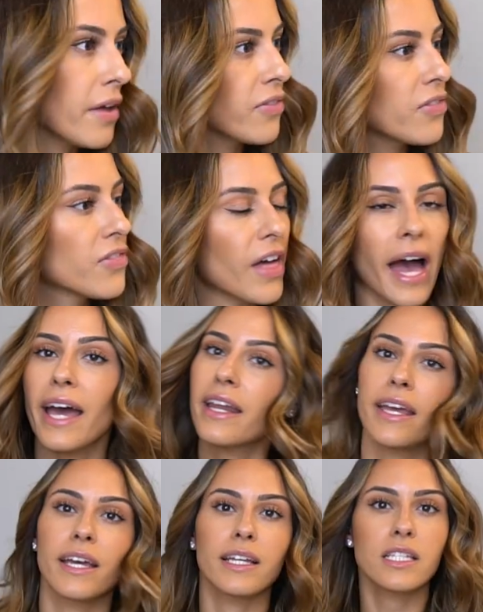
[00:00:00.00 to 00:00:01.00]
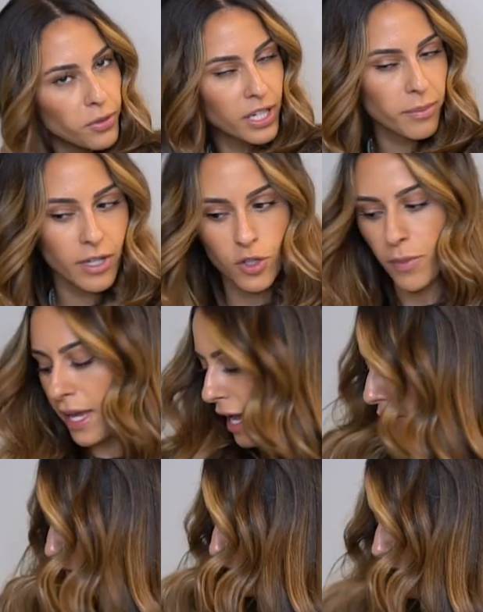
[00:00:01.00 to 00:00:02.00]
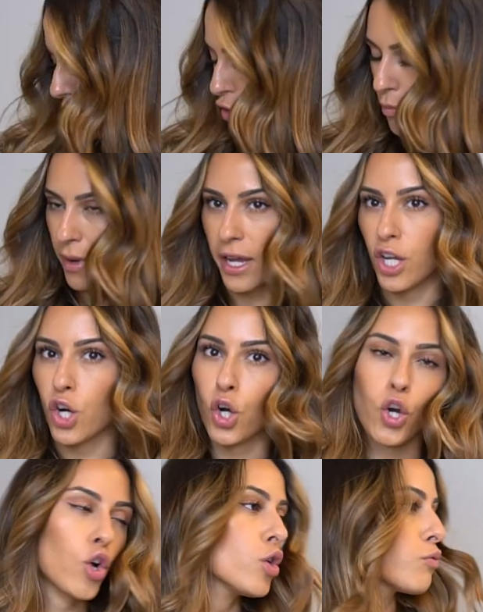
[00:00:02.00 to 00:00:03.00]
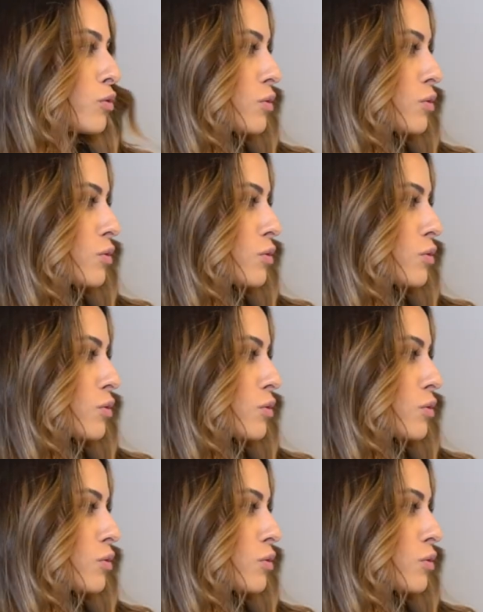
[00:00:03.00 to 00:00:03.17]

And that is pretty much my everyday or my curl